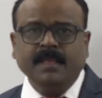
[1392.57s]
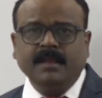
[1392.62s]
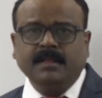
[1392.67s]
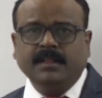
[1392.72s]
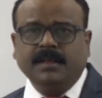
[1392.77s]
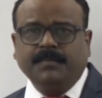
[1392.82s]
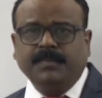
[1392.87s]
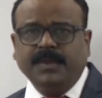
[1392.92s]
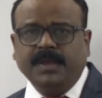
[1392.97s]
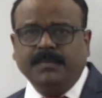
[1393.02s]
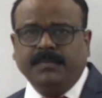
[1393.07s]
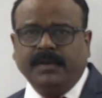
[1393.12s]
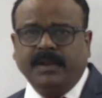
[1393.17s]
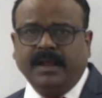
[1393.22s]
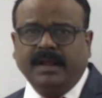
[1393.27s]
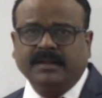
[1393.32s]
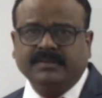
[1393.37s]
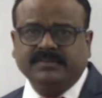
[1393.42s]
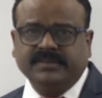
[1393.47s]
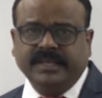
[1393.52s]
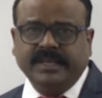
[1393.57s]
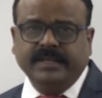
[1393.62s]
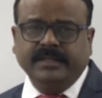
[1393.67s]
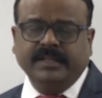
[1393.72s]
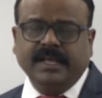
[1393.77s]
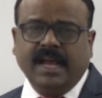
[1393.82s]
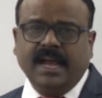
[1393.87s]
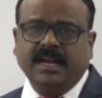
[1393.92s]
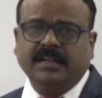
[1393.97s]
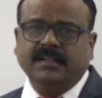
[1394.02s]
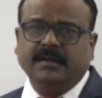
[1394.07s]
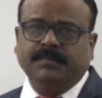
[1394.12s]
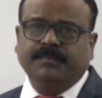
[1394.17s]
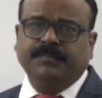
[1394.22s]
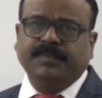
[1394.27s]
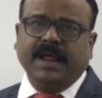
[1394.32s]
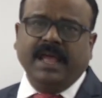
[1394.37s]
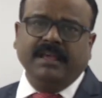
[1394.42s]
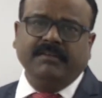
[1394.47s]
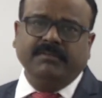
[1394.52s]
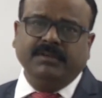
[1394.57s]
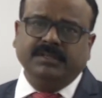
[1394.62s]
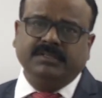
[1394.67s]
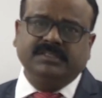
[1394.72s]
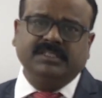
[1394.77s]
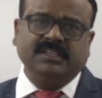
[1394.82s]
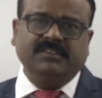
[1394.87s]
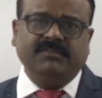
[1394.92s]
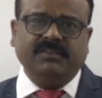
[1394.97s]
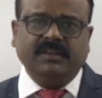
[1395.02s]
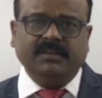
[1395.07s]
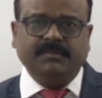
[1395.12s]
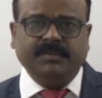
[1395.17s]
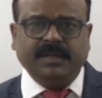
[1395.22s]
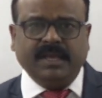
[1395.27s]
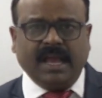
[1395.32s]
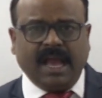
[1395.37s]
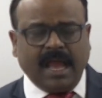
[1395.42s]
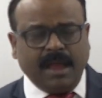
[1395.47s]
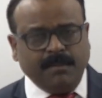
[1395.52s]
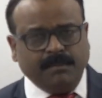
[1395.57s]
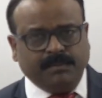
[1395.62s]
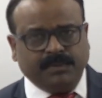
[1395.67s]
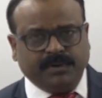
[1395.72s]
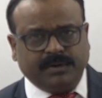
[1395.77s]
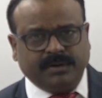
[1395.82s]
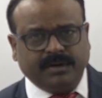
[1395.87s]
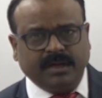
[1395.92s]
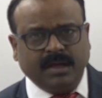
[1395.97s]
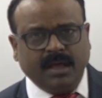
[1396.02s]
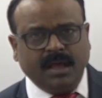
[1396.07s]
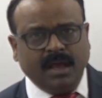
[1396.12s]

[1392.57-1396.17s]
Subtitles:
The people are saying that the privacy will be hampered,